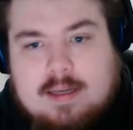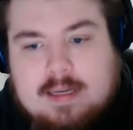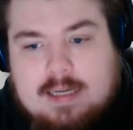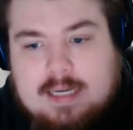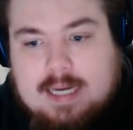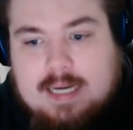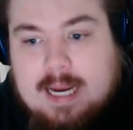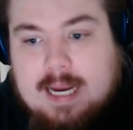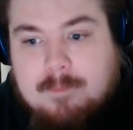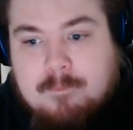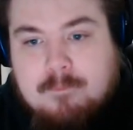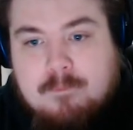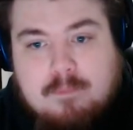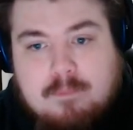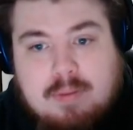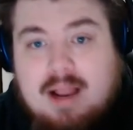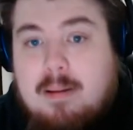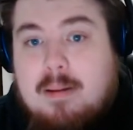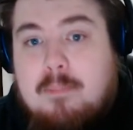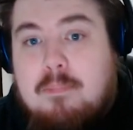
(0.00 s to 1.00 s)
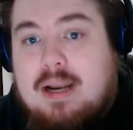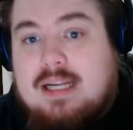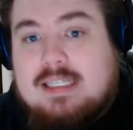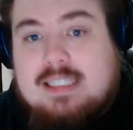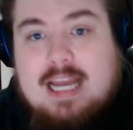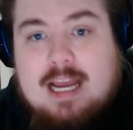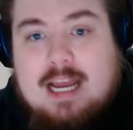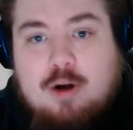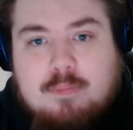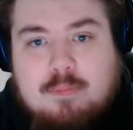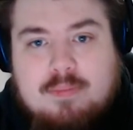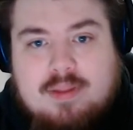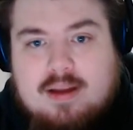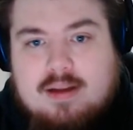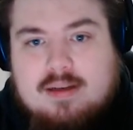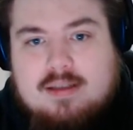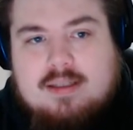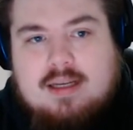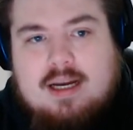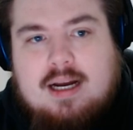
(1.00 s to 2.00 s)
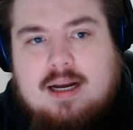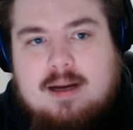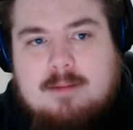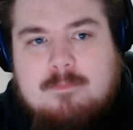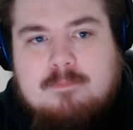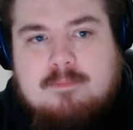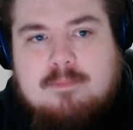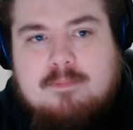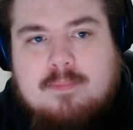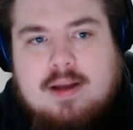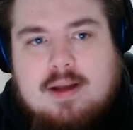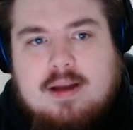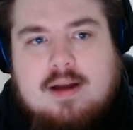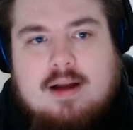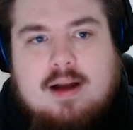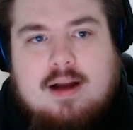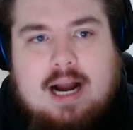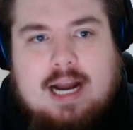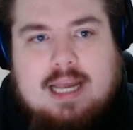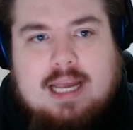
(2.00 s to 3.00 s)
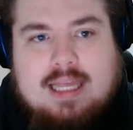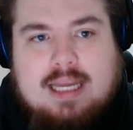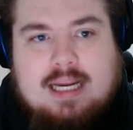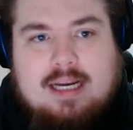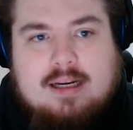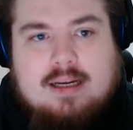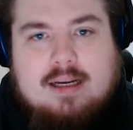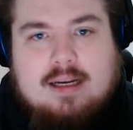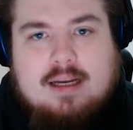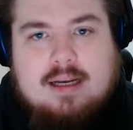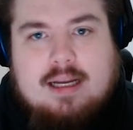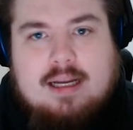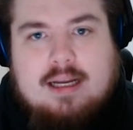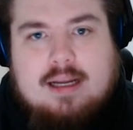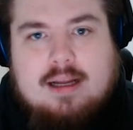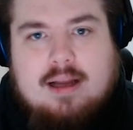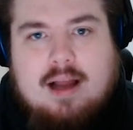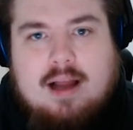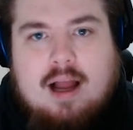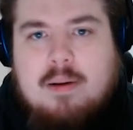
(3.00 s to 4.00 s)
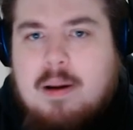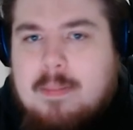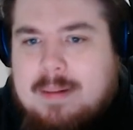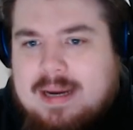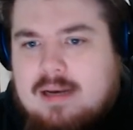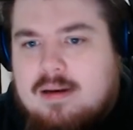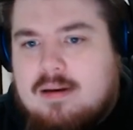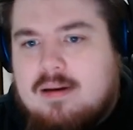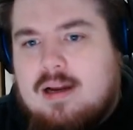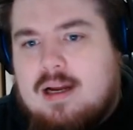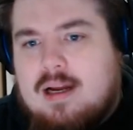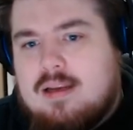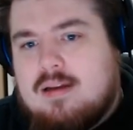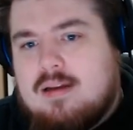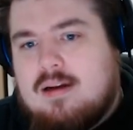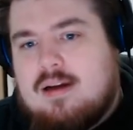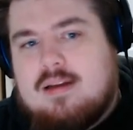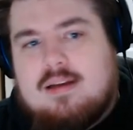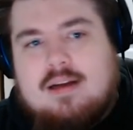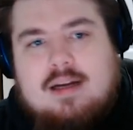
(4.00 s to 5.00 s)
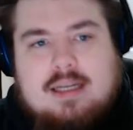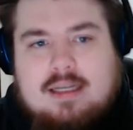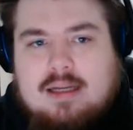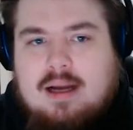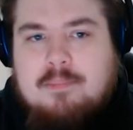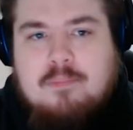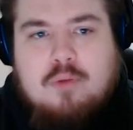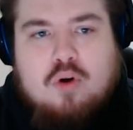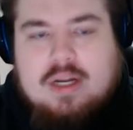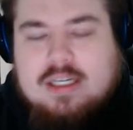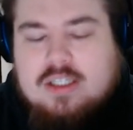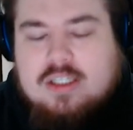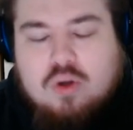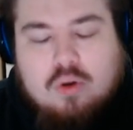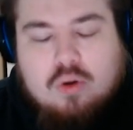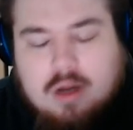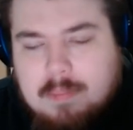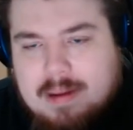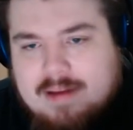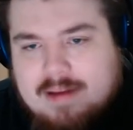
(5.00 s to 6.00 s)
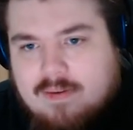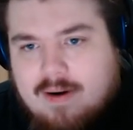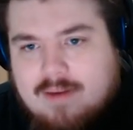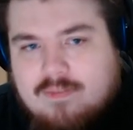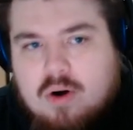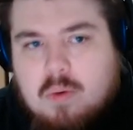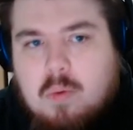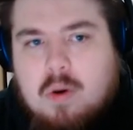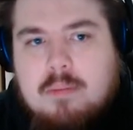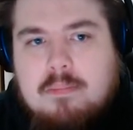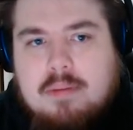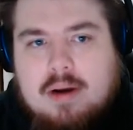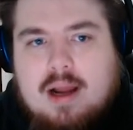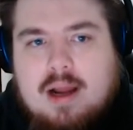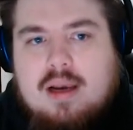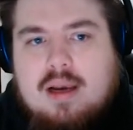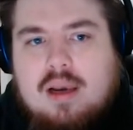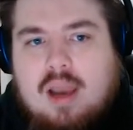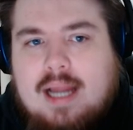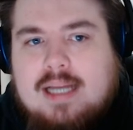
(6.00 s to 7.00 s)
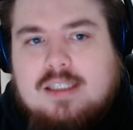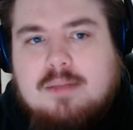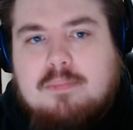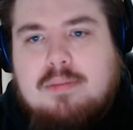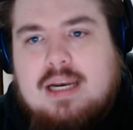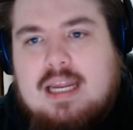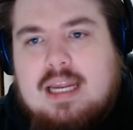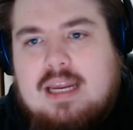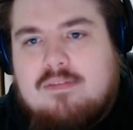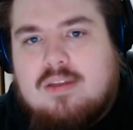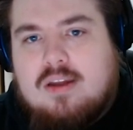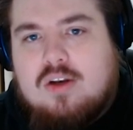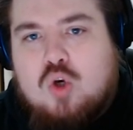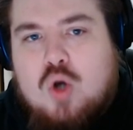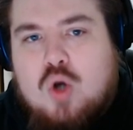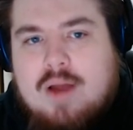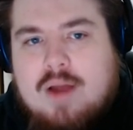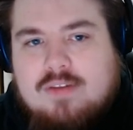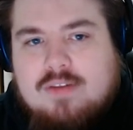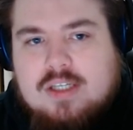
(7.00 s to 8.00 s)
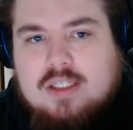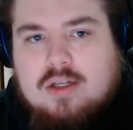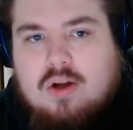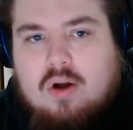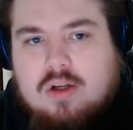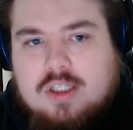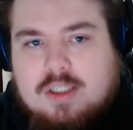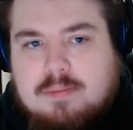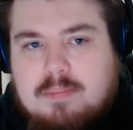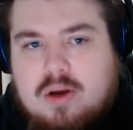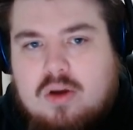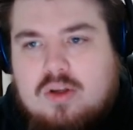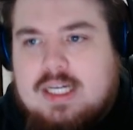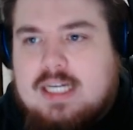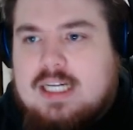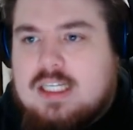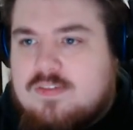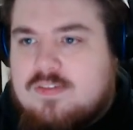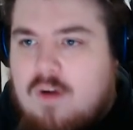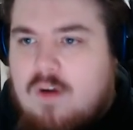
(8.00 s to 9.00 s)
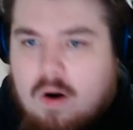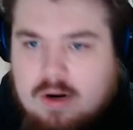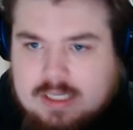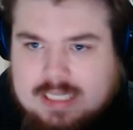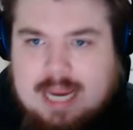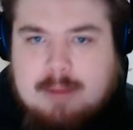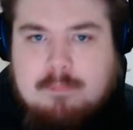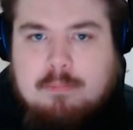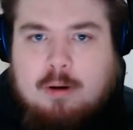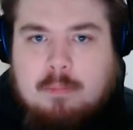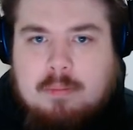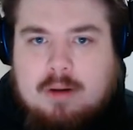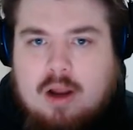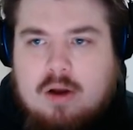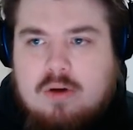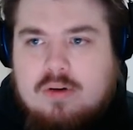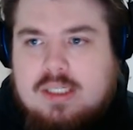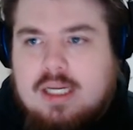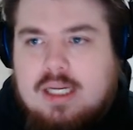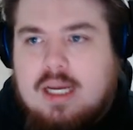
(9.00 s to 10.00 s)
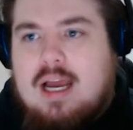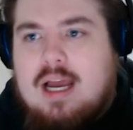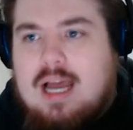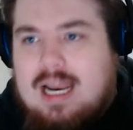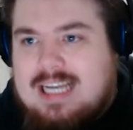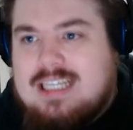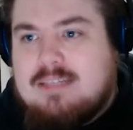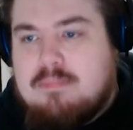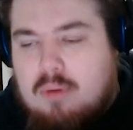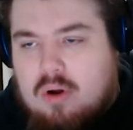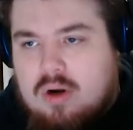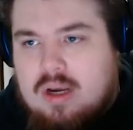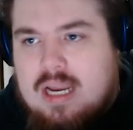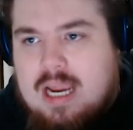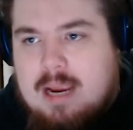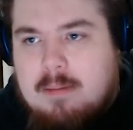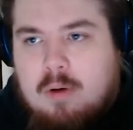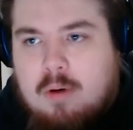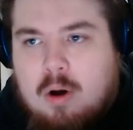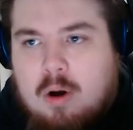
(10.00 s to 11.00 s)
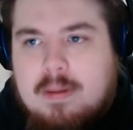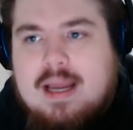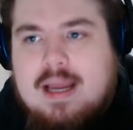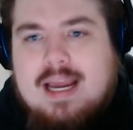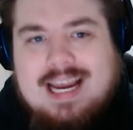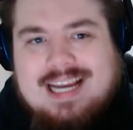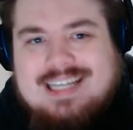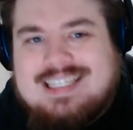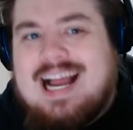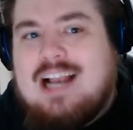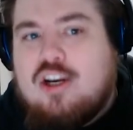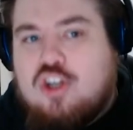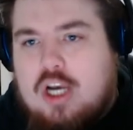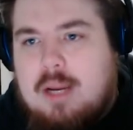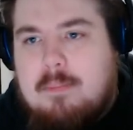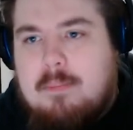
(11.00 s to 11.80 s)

Yeah. Plus, it helped that I think. I'm not. It's not going to be for everyone, but I like to believe that Travis Scott's music, as far as hip hop goes, at least modern hip hop, is actually